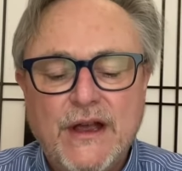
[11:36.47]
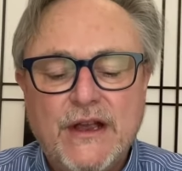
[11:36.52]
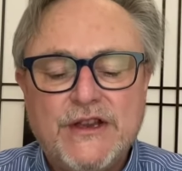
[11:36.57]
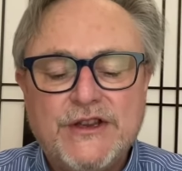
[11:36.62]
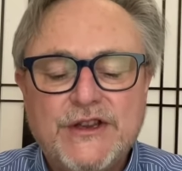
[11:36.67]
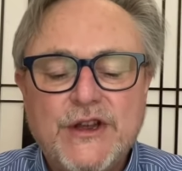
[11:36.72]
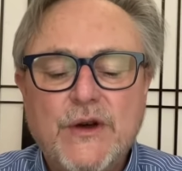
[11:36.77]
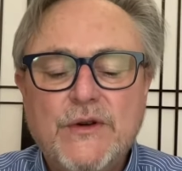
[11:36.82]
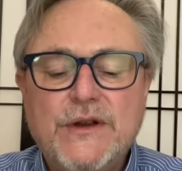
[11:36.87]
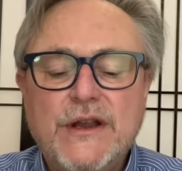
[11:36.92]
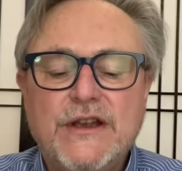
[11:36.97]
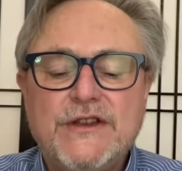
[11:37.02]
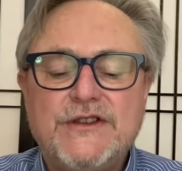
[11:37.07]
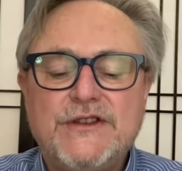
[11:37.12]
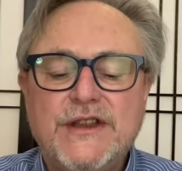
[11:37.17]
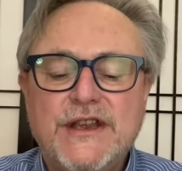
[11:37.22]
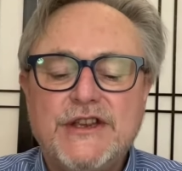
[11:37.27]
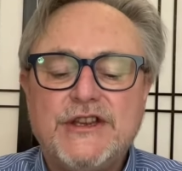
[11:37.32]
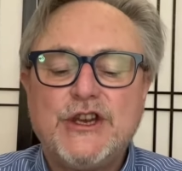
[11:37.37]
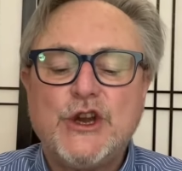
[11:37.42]
so
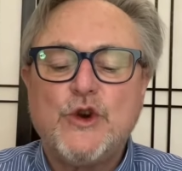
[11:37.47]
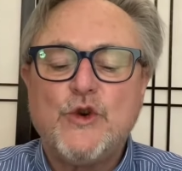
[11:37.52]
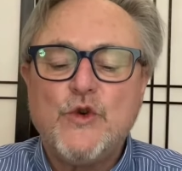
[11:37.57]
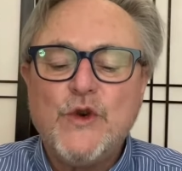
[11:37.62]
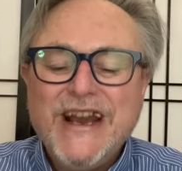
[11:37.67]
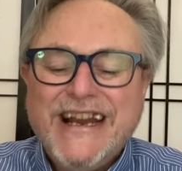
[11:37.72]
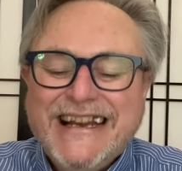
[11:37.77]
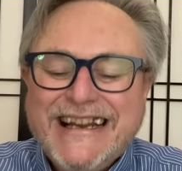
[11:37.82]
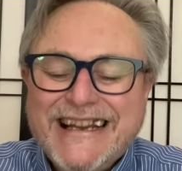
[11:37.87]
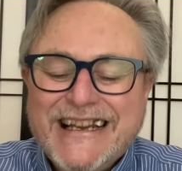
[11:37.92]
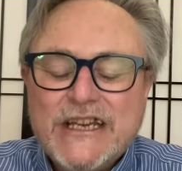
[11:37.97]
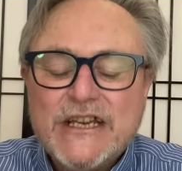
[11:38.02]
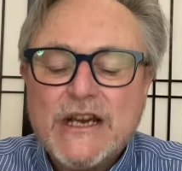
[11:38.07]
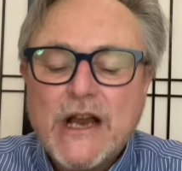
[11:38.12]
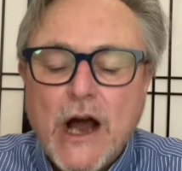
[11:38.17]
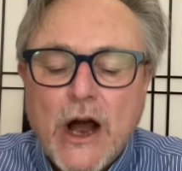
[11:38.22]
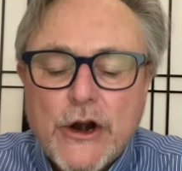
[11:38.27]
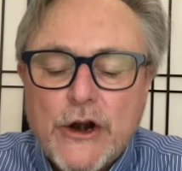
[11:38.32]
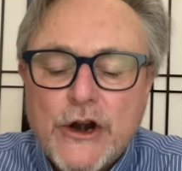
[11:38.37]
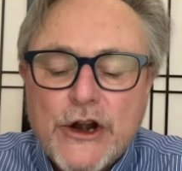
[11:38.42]
does this creedless
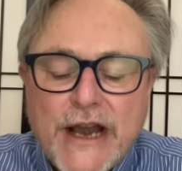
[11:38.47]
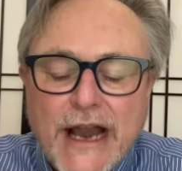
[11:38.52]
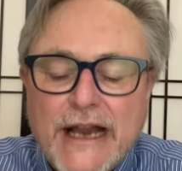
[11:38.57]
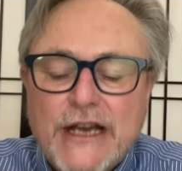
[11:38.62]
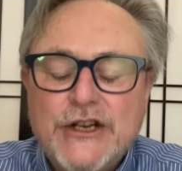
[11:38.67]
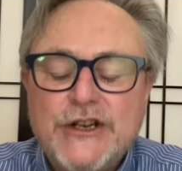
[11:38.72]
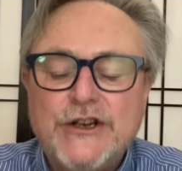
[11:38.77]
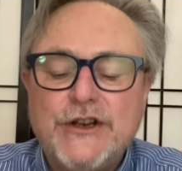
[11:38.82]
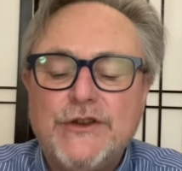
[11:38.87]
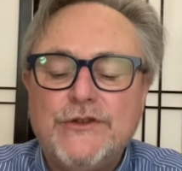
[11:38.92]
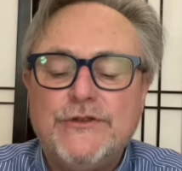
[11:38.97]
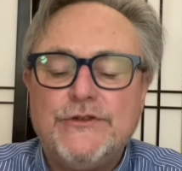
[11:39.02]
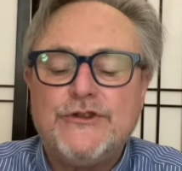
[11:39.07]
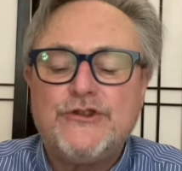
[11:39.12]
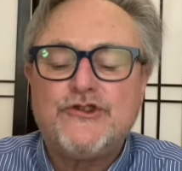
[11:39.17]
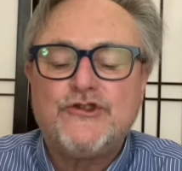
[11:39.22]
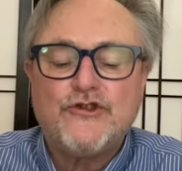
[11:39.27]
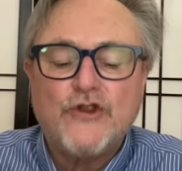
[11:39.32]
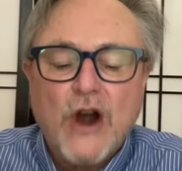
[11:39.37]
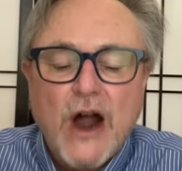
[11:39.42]
congregation
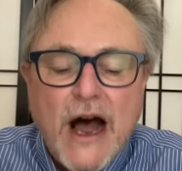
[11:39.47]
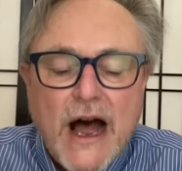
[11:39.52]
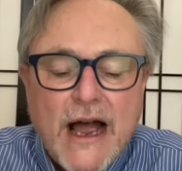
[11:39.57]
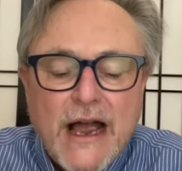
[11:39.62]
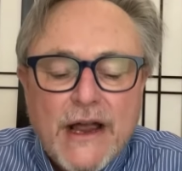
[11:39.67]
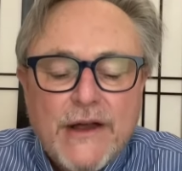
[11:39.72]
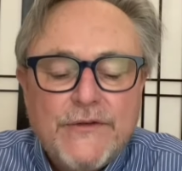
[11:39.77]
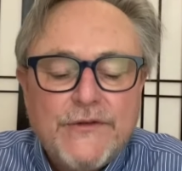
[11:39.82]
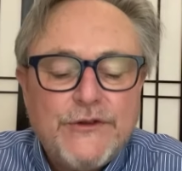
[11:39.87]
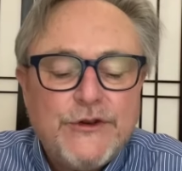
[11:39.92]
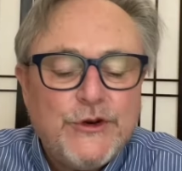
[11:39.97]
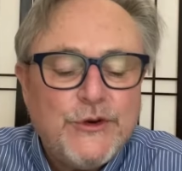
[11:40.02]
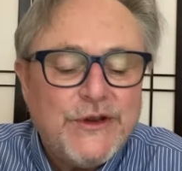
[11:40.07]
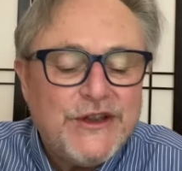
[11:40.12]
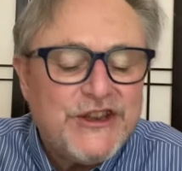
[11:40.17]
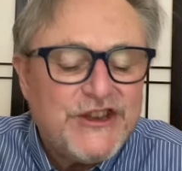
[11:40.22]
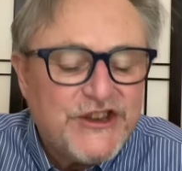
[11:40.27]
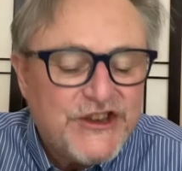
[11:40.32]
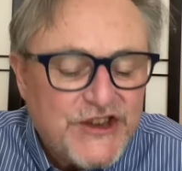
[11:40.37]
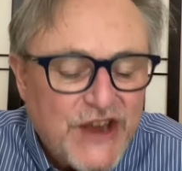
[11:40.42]
strive to
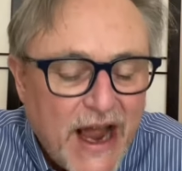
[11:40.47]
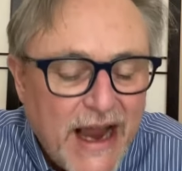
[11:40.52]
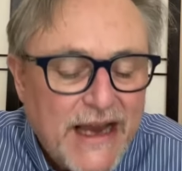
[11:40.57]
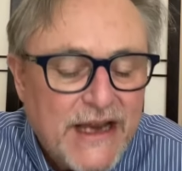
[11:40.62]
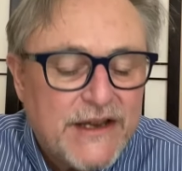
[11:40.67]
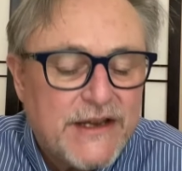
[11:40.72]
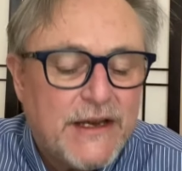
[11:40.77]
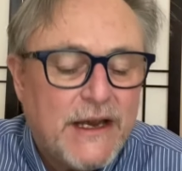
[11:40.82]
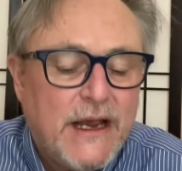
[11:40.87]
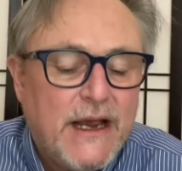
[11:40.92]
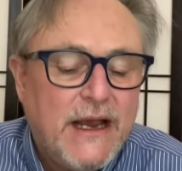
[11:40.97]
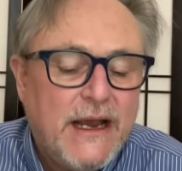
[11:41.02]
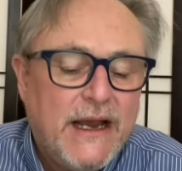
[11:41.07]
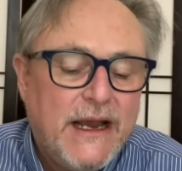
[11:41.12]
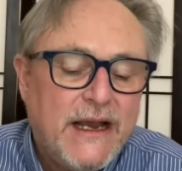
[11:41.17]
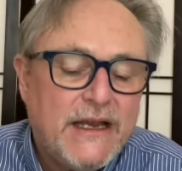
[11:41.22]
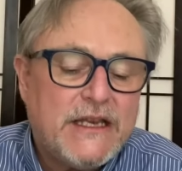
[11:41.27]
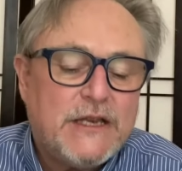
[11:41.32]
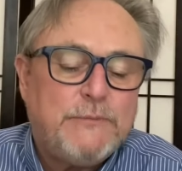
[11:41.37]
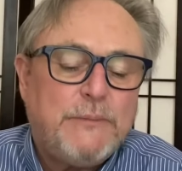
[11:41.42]
incite
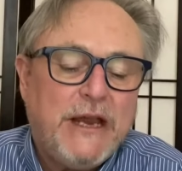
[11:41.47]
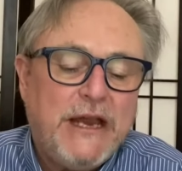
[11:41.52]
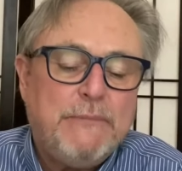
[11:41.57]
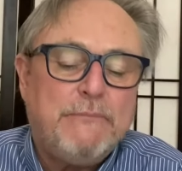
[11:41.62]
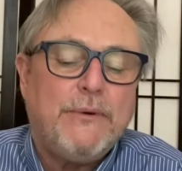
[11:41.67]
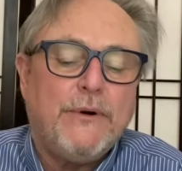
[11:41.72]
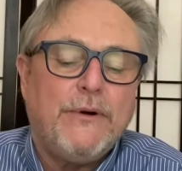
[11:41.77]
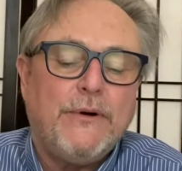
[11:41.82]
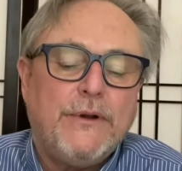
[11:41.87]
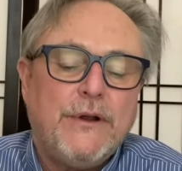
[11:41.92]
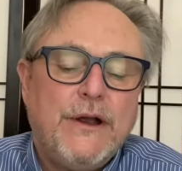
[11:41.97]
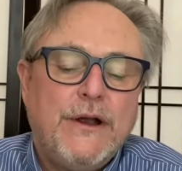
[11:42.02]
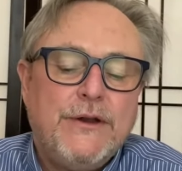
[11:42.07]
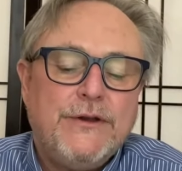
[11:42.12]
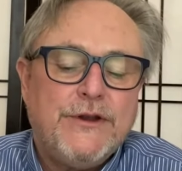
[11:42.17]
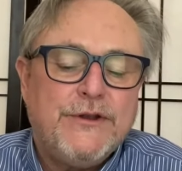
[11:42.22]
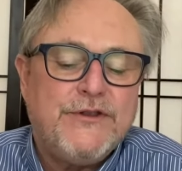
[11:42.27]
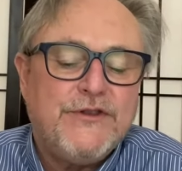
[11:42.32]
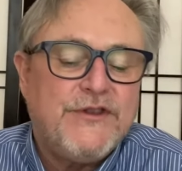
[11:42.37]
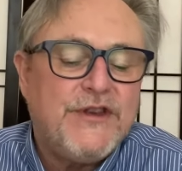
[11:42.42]
its people
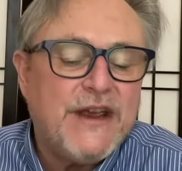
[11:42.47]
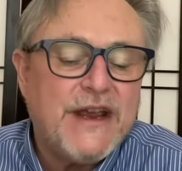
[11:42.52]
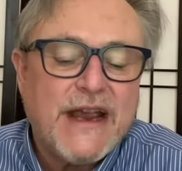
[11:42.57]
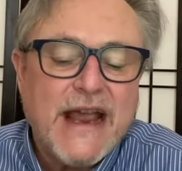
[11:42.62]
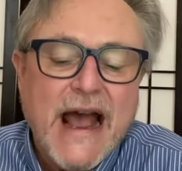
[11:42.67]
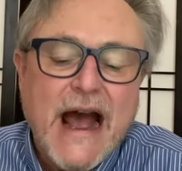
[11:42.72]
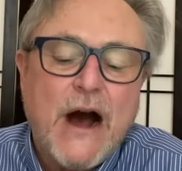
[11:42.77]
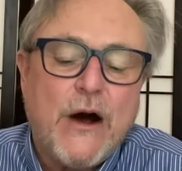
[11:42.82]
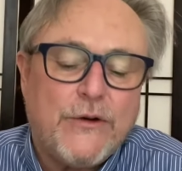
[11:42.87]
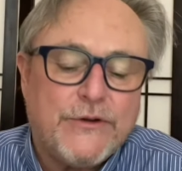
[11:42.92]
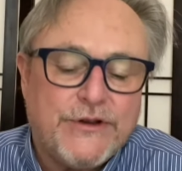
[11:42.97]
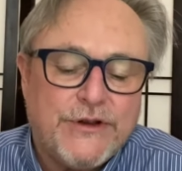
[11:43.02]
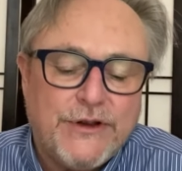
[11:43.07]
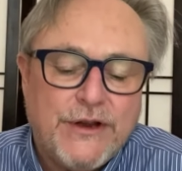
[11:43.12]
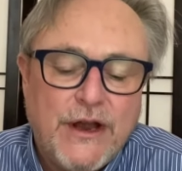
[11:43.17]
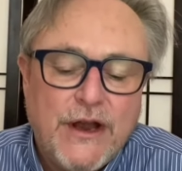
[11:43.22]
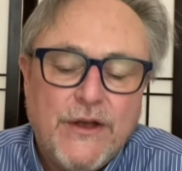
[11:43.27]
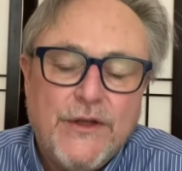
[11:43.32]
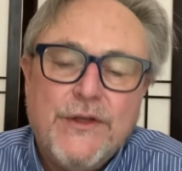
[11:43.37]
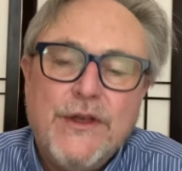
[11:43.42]
to think out
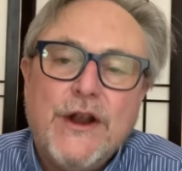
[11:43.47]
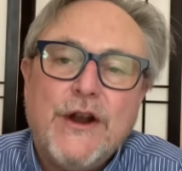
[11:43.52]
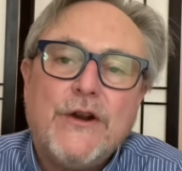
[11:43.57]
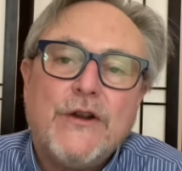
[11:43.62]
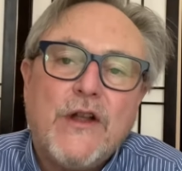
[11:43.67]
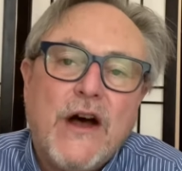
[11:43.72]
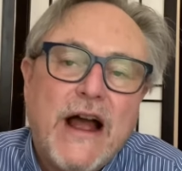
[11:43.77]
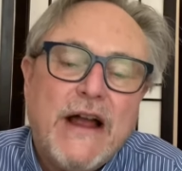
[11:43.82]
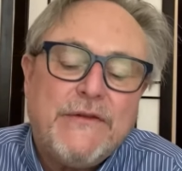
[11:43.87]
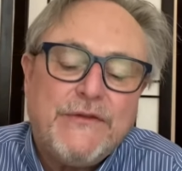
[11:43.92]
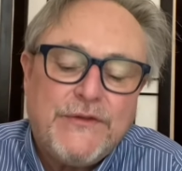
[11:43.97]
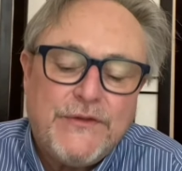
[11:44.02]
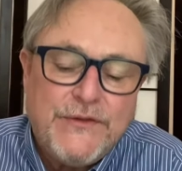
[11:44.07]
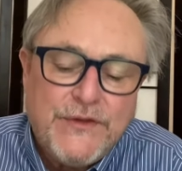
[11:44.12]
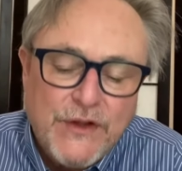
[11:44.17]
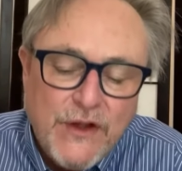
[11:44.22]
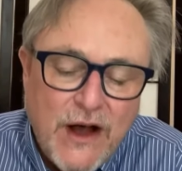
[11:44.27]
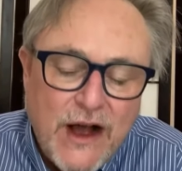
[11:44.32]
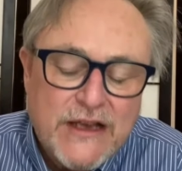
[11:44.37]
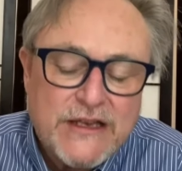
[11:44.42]
their life
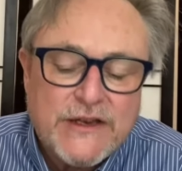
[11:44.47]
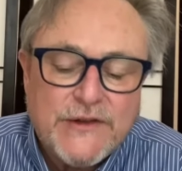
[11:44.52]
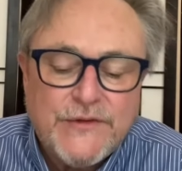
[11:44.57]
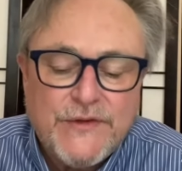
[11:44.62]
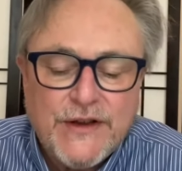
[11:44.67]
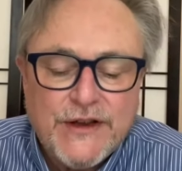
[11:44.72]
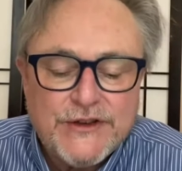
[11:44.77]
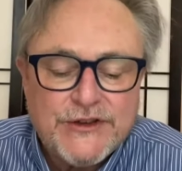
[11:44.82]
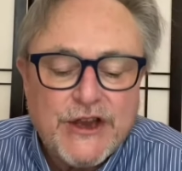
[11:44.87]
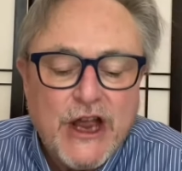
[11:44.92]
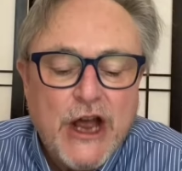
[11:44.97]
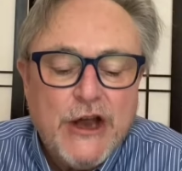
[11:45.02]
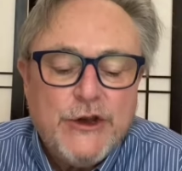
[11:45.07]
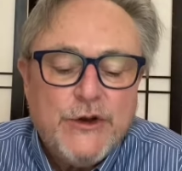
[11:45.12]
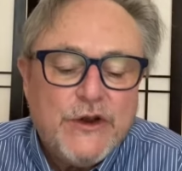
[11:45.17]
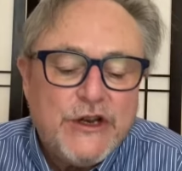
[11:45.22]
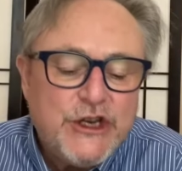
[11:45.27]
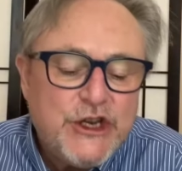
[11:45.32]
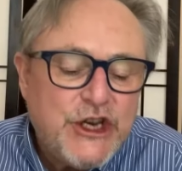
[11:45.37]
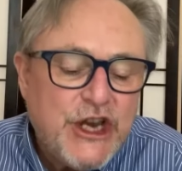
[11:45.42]
philosophies,
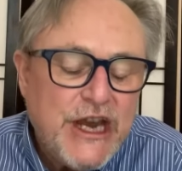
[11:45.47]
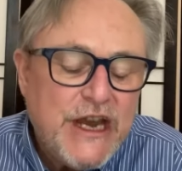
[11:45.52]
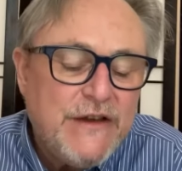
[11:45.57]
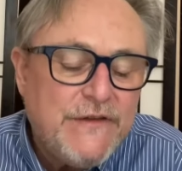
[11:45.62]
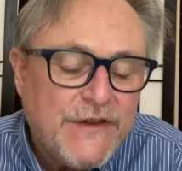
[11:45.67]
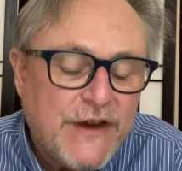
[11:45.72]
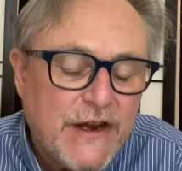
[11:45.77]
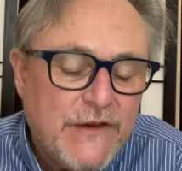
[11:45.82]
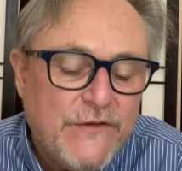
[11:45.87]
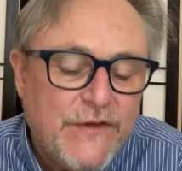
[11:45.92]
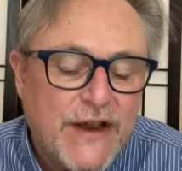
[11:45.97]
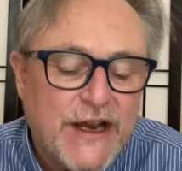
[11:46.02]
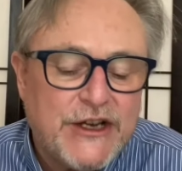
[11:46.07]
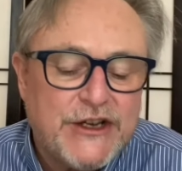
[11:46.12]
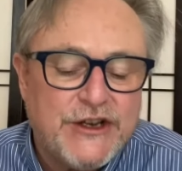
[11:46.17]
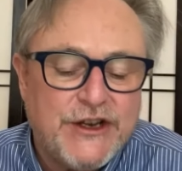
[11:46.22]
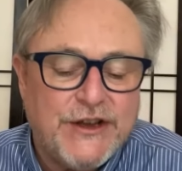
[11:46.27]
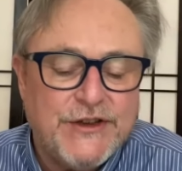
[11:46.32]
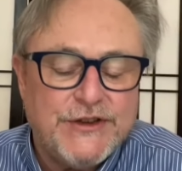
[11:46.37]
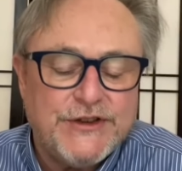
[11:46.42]
to achieve
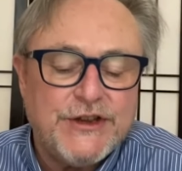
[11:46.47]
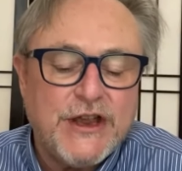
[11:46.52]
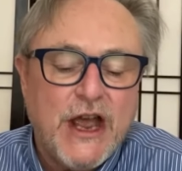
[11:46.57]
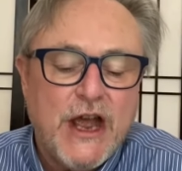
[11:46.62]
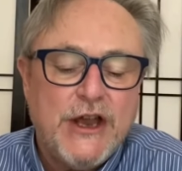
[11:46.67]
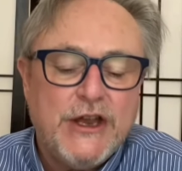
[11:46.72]
convictions,